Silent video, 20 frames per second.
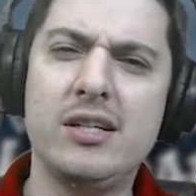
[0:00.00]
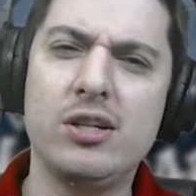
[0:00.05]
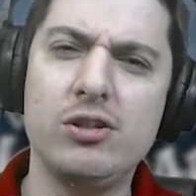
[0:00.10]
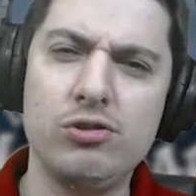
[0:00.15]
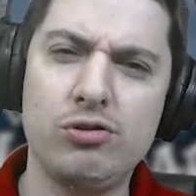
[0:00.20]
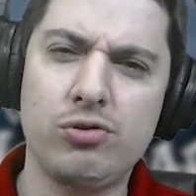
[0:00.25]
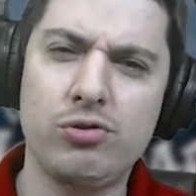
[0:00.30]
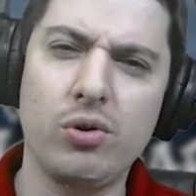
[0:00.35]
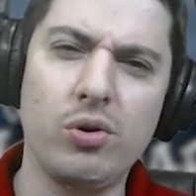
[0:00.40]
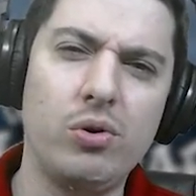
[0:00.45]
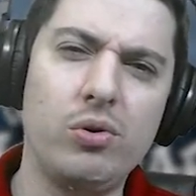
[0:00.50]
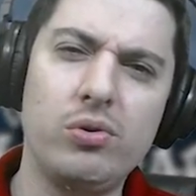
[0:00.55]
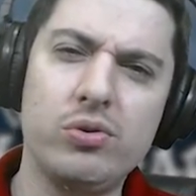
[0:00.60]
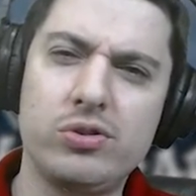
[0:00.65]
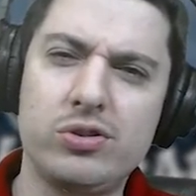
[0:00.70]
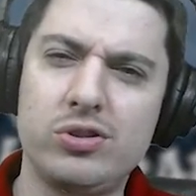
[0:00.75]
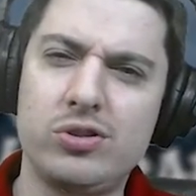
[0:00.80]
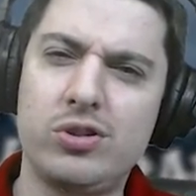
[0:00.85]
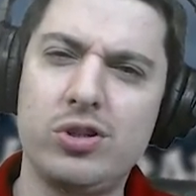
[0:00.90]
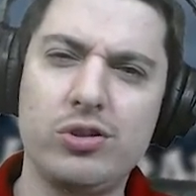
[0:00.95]
control
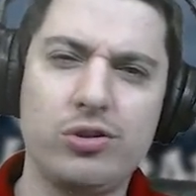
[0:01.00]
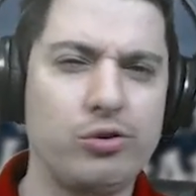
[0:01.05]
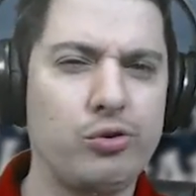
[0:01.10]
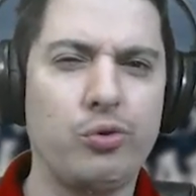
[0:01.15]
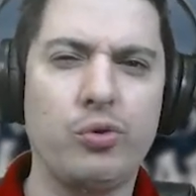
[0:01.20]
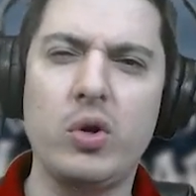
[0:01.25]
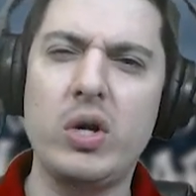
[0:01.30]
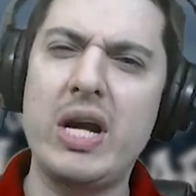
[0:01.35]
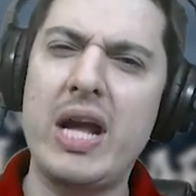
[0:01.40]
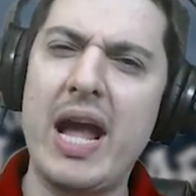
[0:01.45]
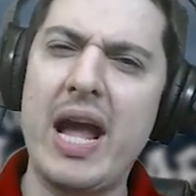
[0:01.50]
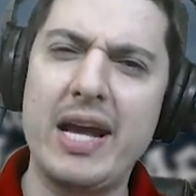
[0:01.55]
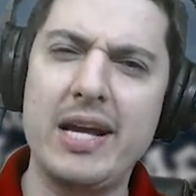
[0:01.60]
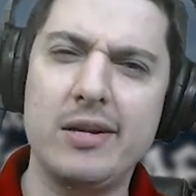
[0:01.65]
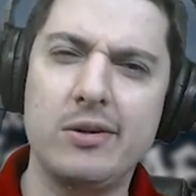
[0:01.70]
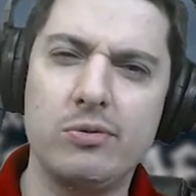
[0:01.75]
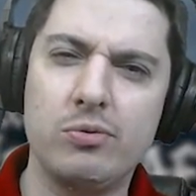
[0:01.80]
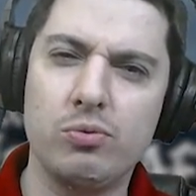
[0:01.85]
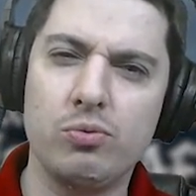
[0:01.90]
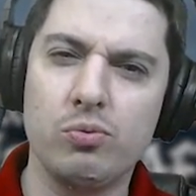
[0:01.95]
to
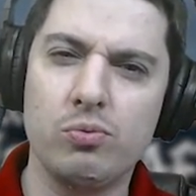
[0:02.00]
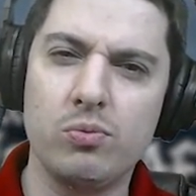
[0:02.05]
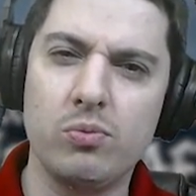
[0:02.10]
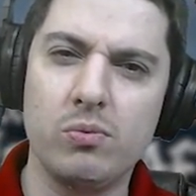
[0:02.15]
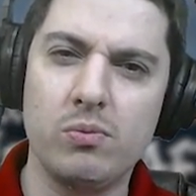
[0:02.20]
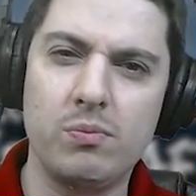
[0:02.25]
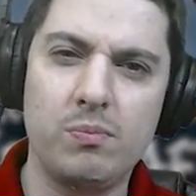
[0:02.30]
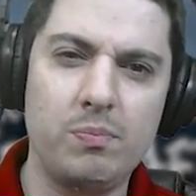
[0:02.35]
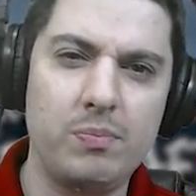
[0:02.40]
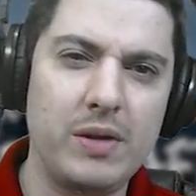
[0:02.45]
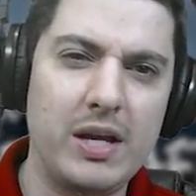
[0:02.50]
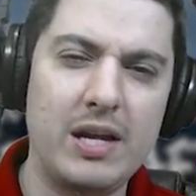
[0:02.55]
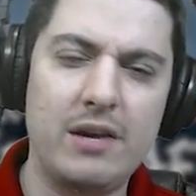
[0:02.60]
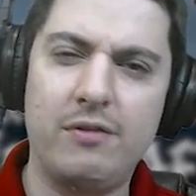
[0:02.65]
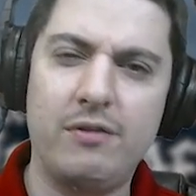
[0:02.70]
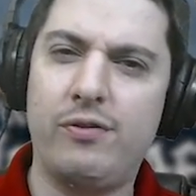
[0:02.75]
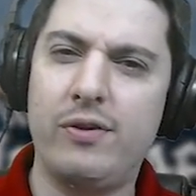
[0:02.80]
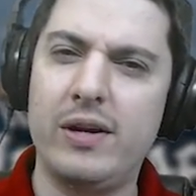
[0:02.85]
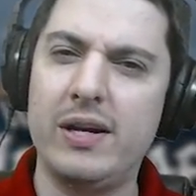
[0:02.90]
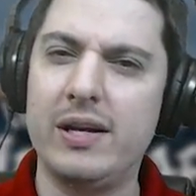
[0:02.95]
create
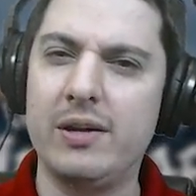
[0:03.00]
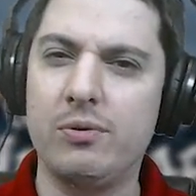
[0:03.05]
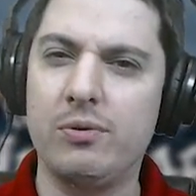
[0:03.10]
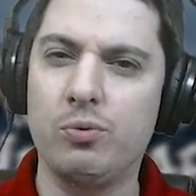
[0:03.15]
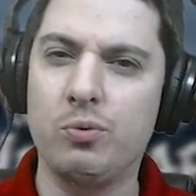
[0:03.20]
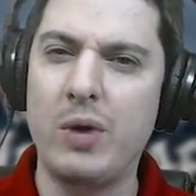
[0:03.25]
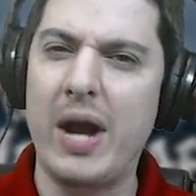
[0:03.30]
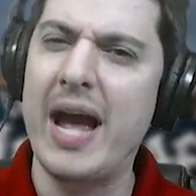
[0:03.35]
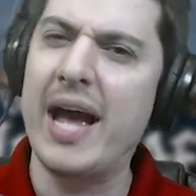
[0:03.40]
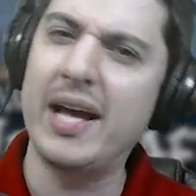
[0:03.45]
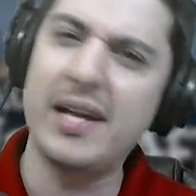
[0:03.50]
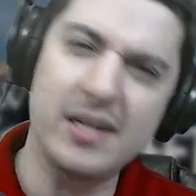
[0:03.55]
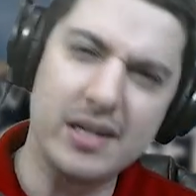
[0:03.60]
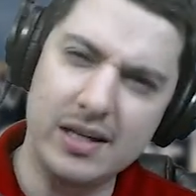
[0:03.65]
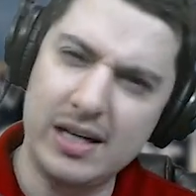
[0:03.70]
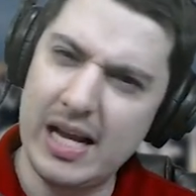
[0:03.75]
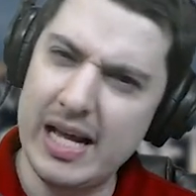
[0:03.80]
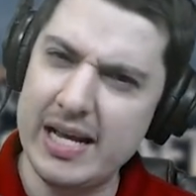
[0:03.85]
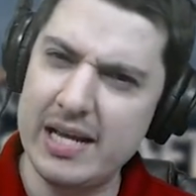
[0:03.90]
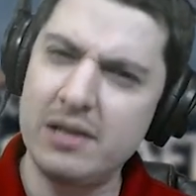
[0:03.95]
infinite rat
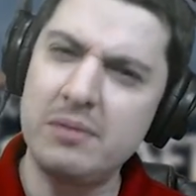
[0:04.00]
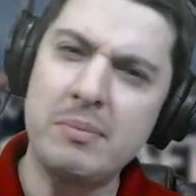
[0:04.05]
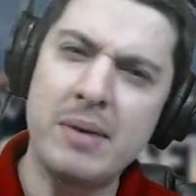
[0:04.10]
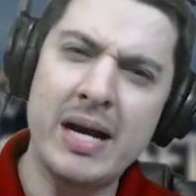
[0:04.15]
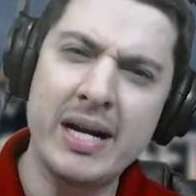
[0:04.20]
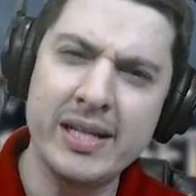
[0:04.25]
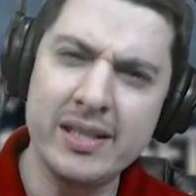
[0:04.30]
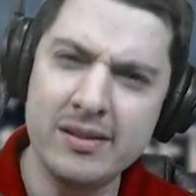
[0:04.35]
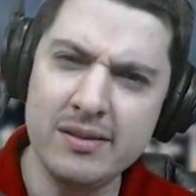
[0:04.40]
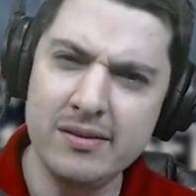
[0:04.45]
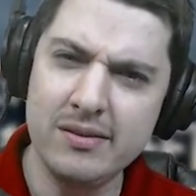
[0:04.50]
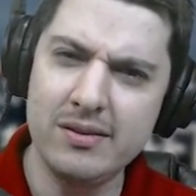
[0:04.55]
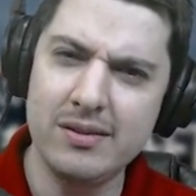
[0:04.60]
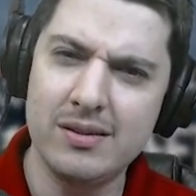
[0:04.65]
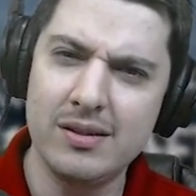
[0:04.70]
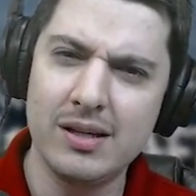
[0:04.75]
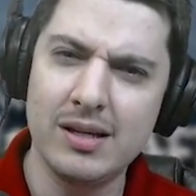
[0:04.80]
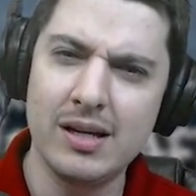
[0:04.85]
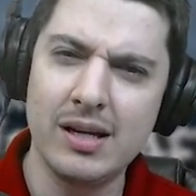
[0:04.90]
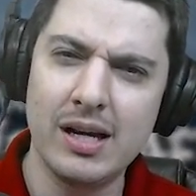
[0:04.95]

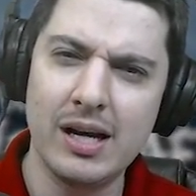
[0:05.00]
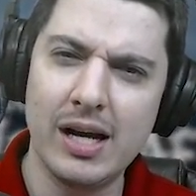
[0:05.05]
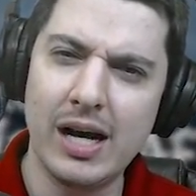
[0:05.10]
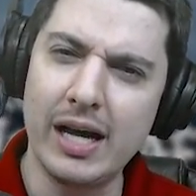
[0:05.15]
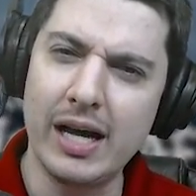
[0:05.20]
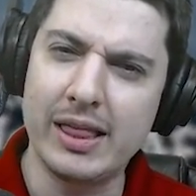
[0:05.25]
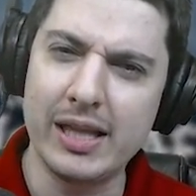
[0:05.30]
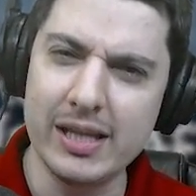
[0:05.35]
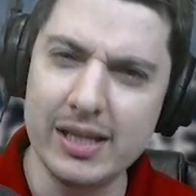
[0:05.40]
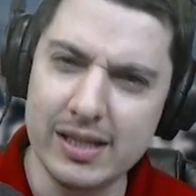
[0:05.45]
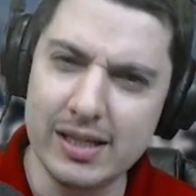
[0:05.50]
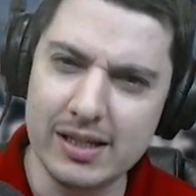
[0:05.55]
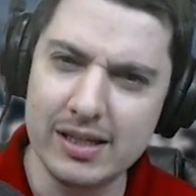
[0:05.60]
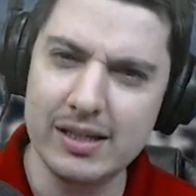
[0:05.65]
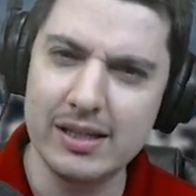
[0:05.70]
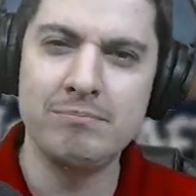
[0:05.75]
landmines. I think